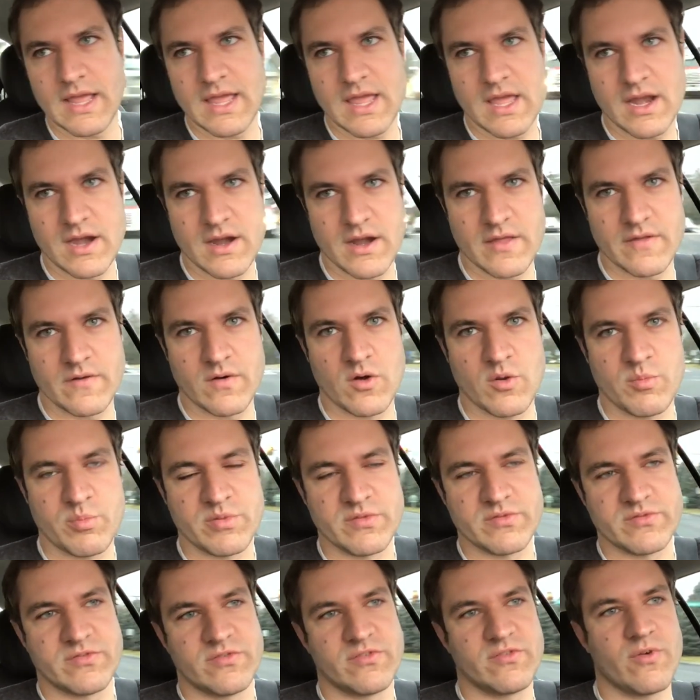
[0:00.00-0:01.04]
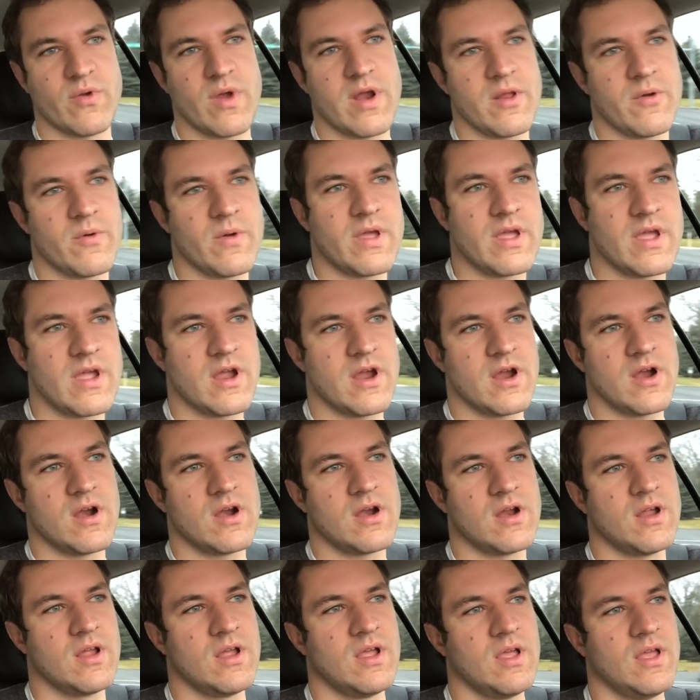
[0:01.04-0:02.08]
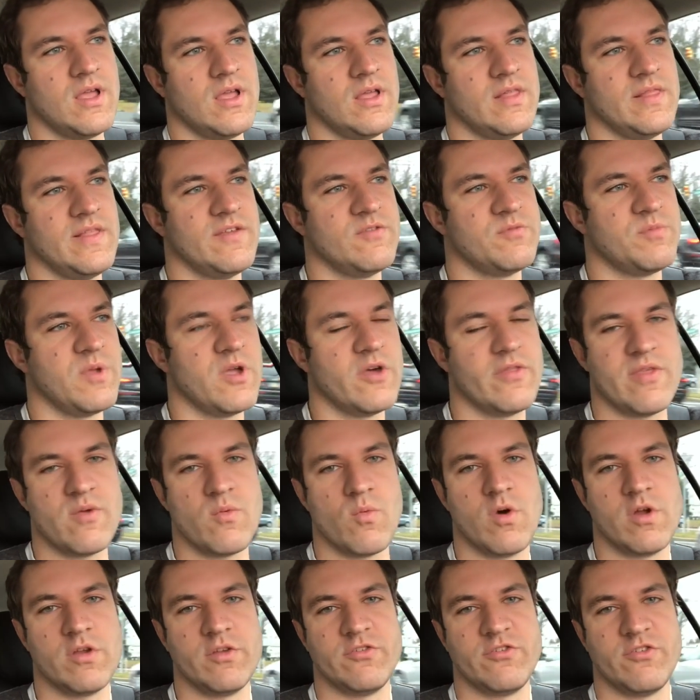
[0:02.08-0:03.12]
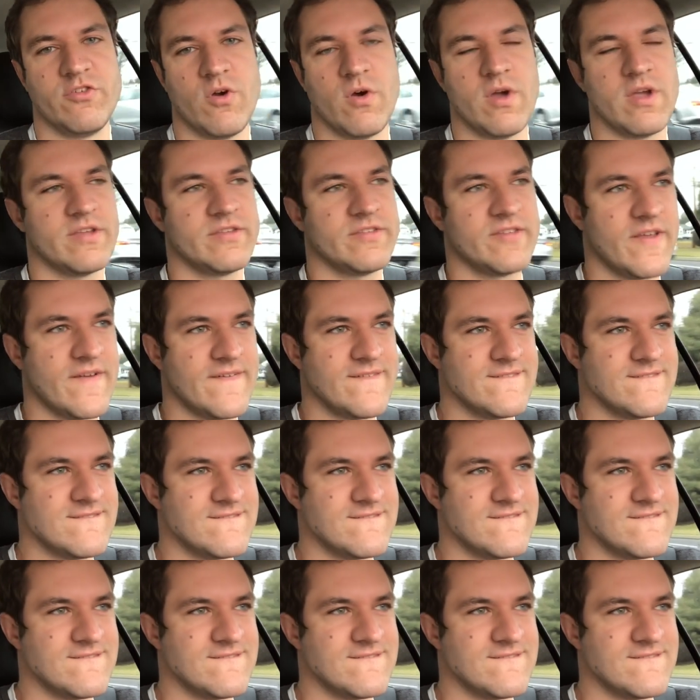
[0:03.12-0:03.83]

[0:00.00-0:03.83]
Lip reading: right, I got another open straightaway here. Leaves me only one choice.